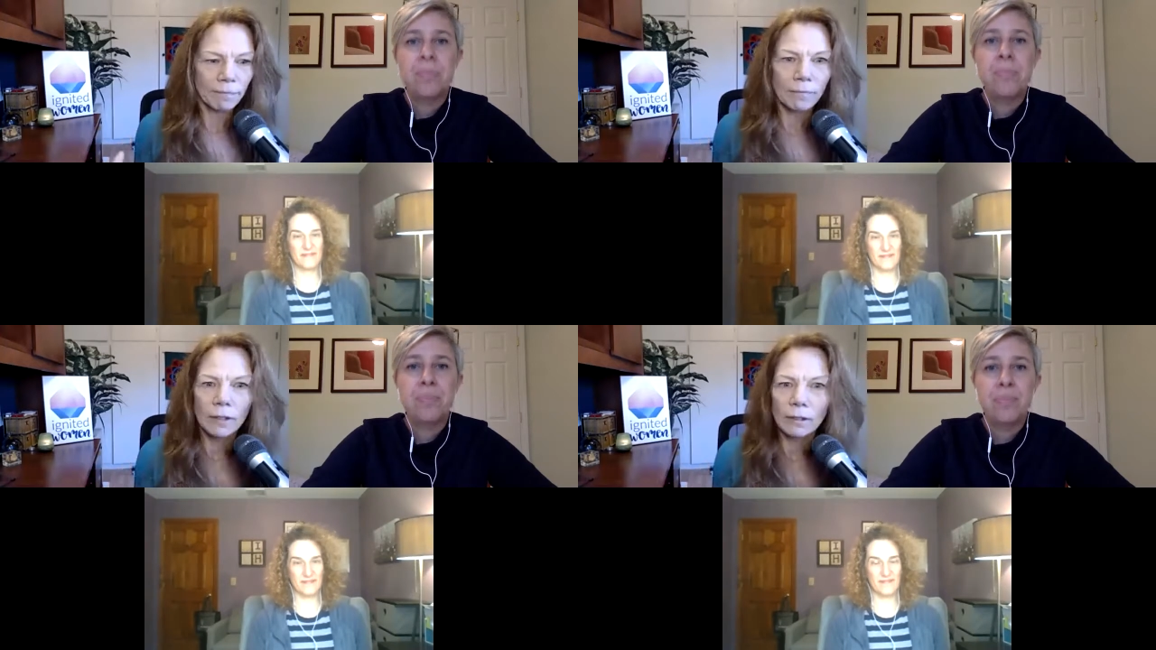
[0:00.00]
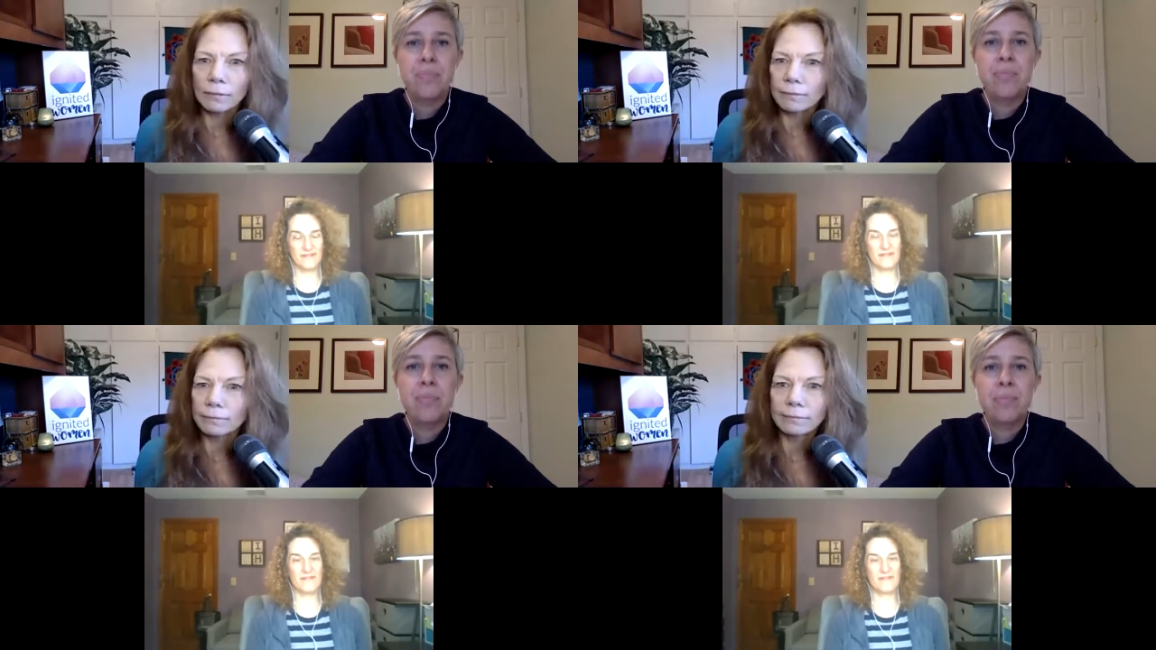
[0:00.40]
Speaker 1: you know,
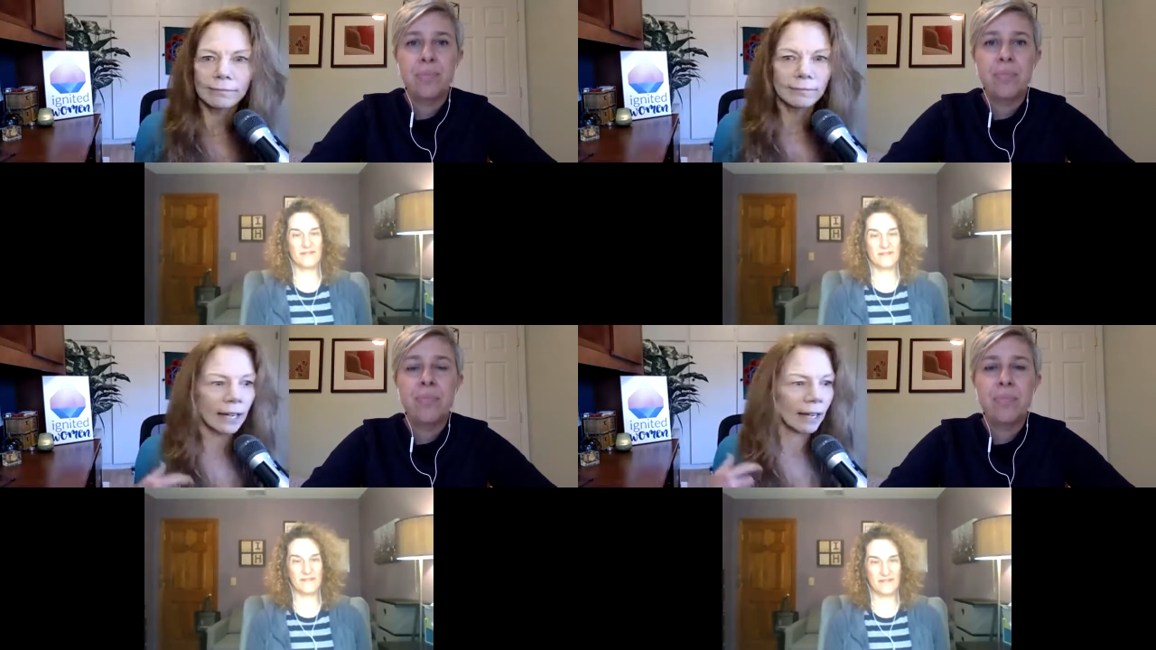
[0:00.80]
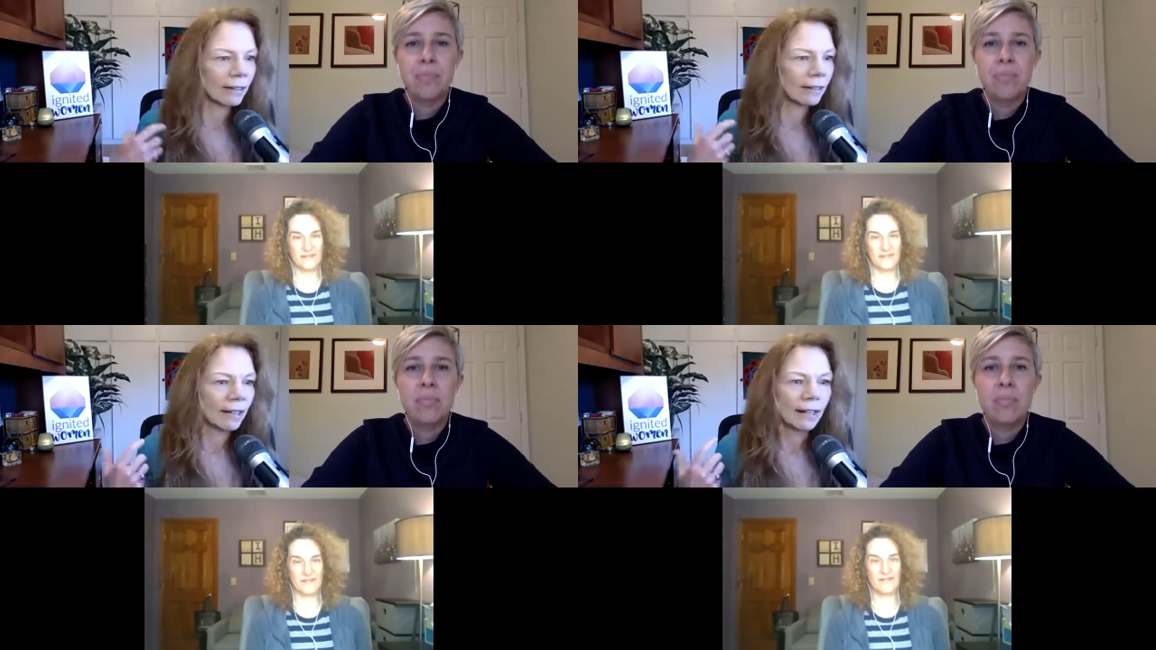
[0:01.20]

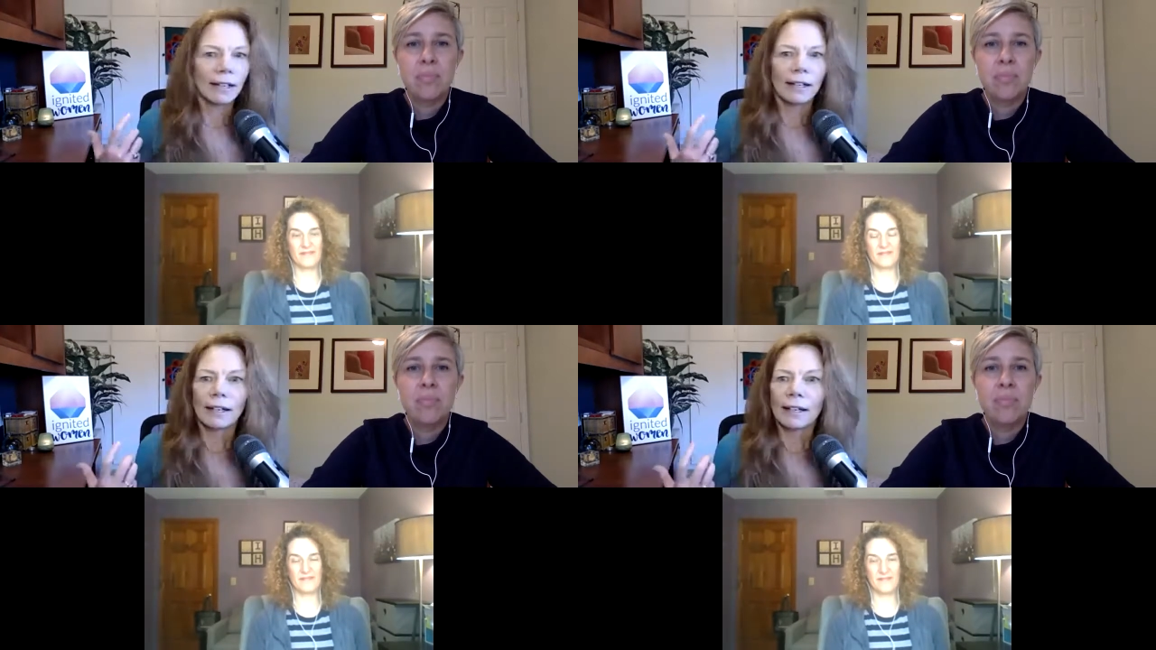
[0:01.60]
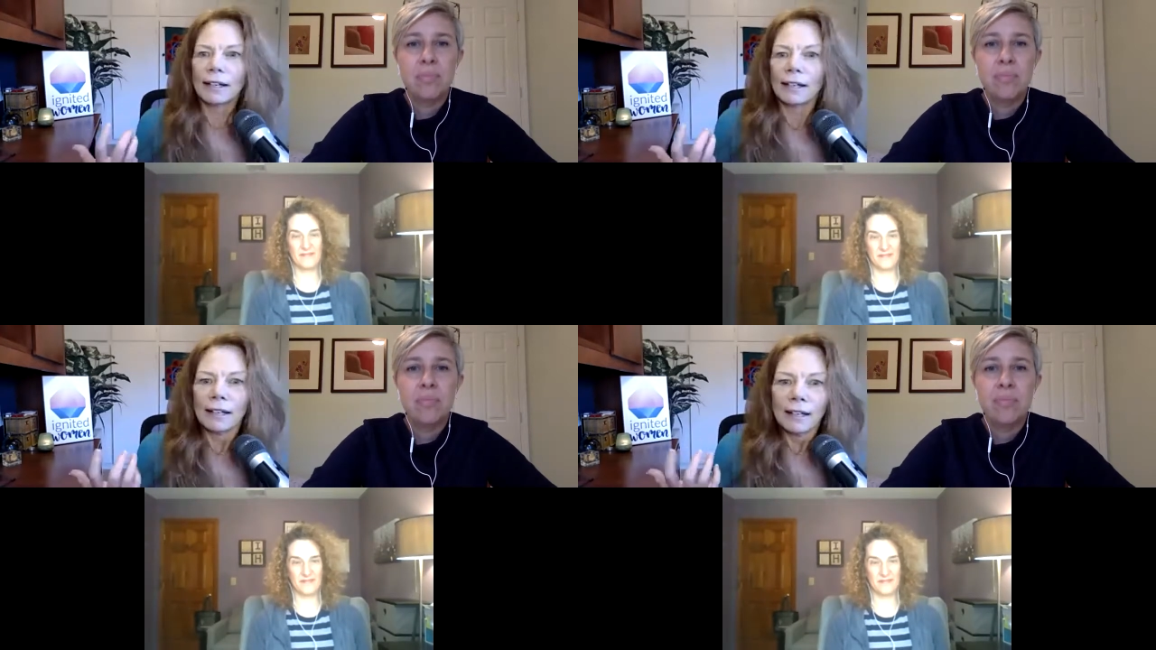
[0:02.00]
and
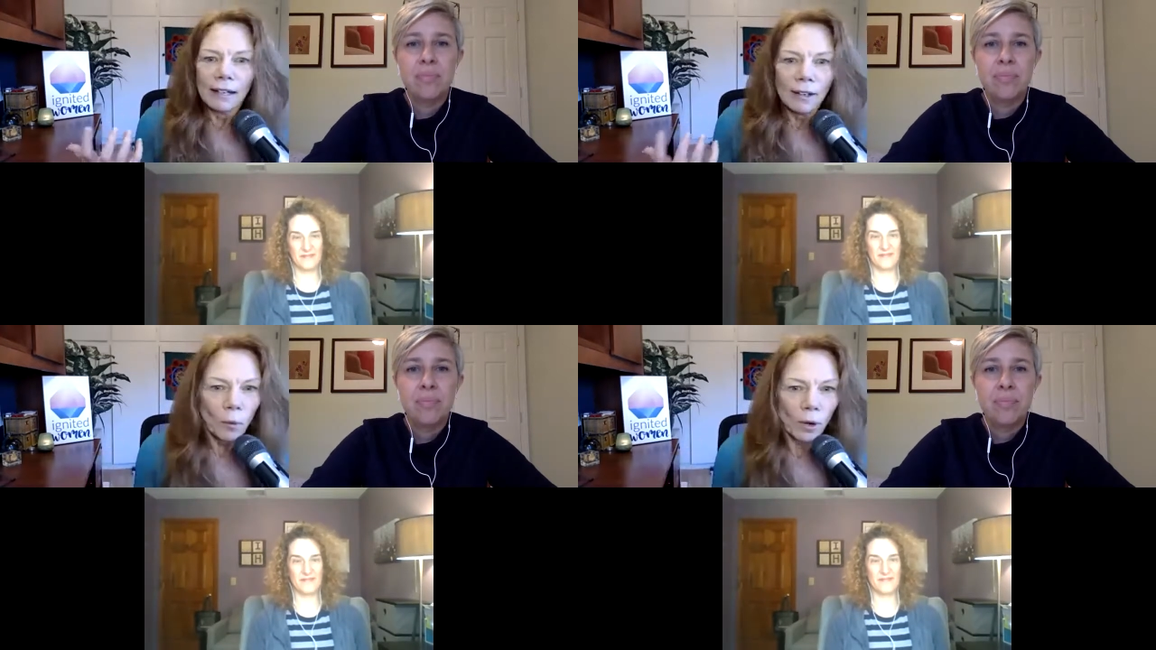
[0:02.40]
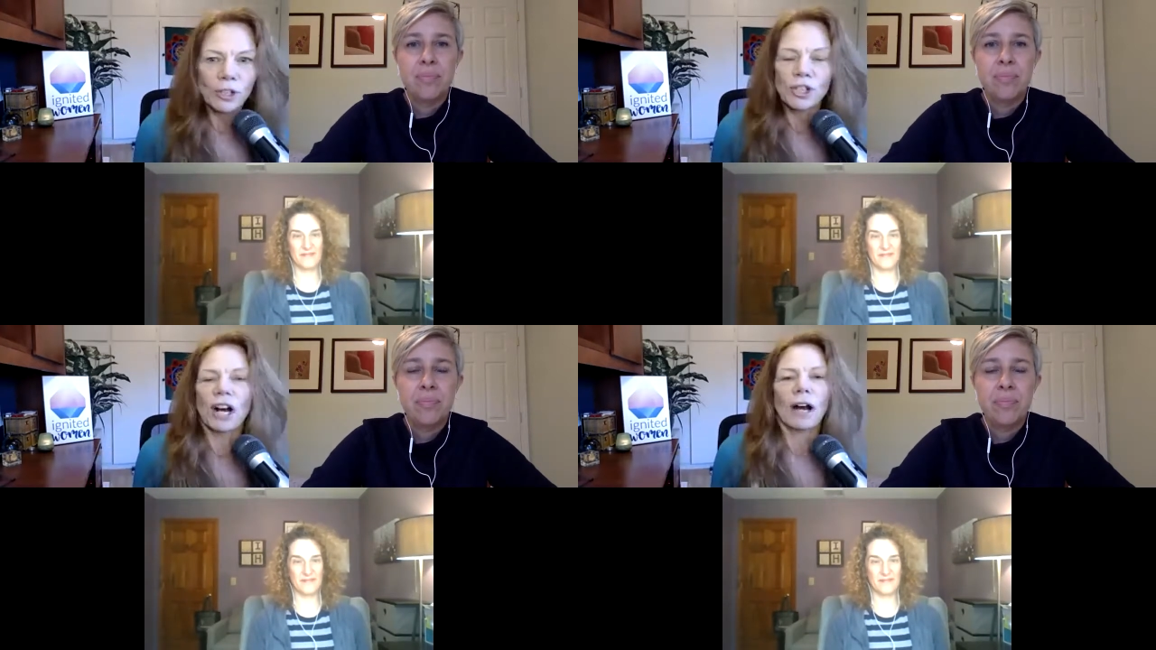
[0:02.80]

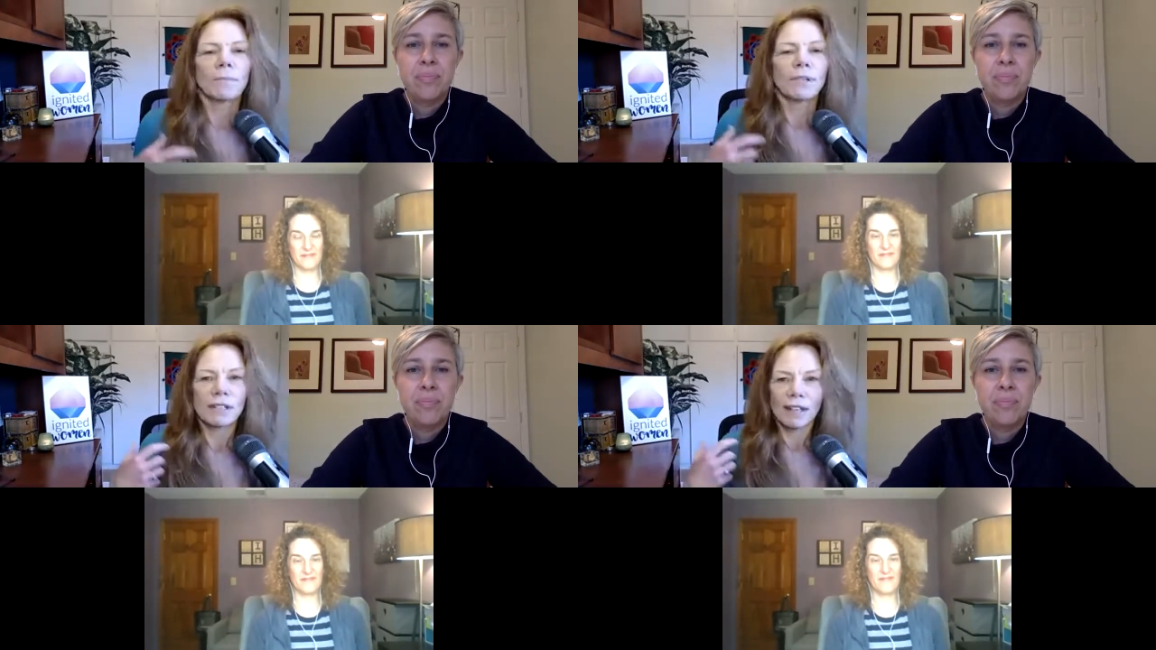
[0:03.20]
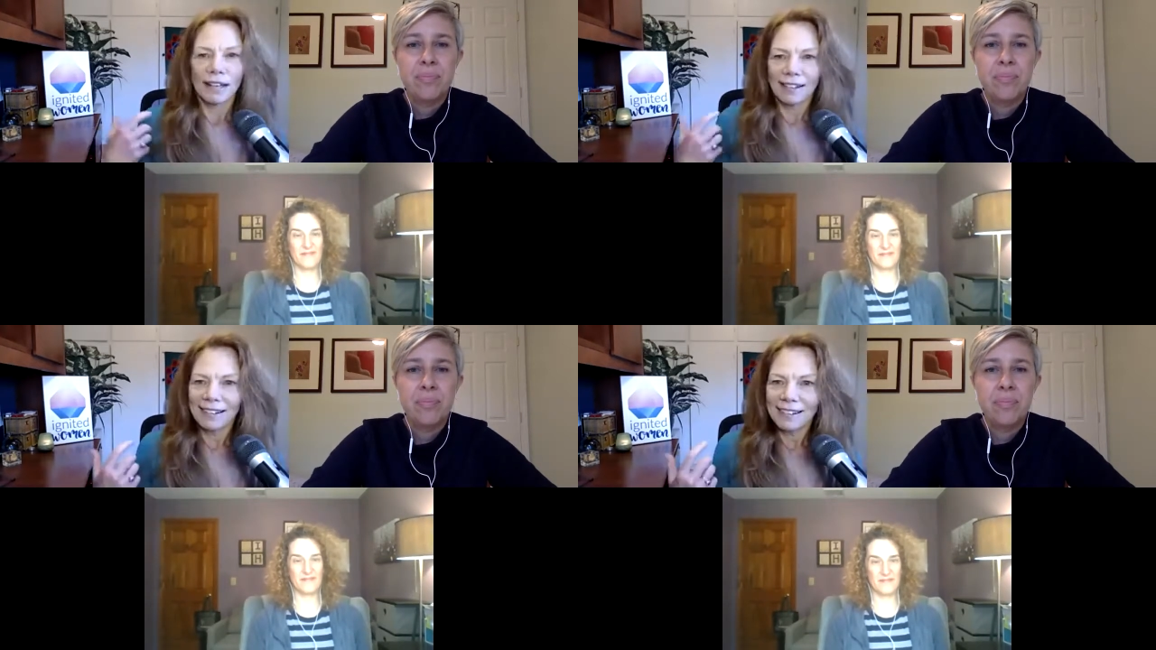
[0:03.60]
workshops
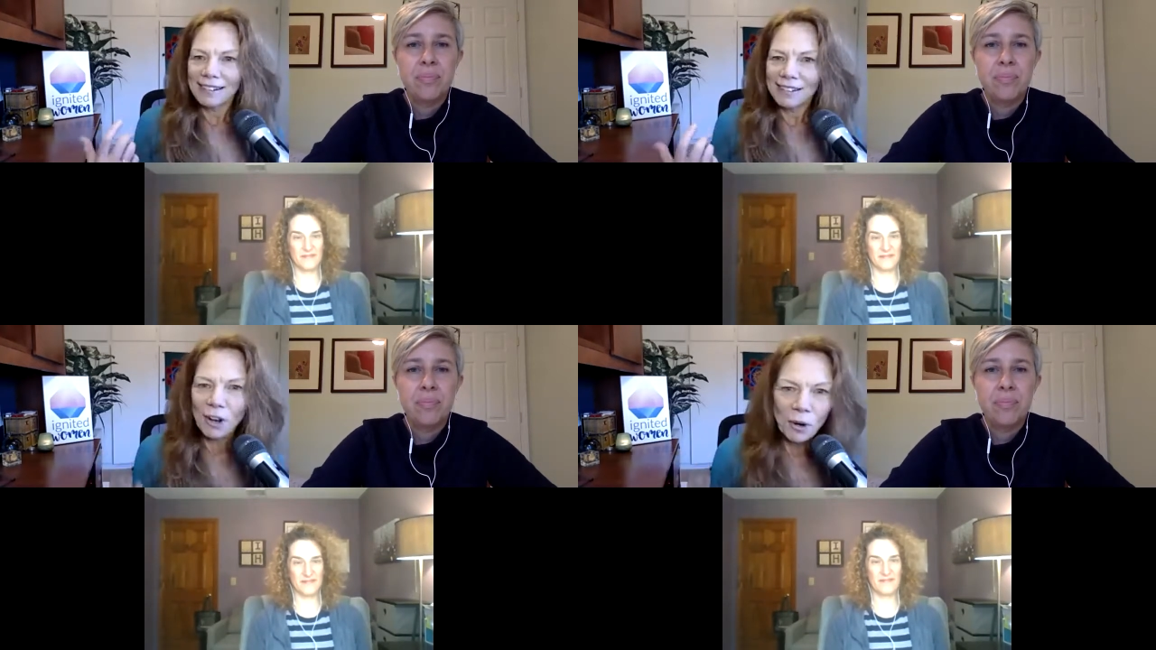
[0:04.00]
and yoga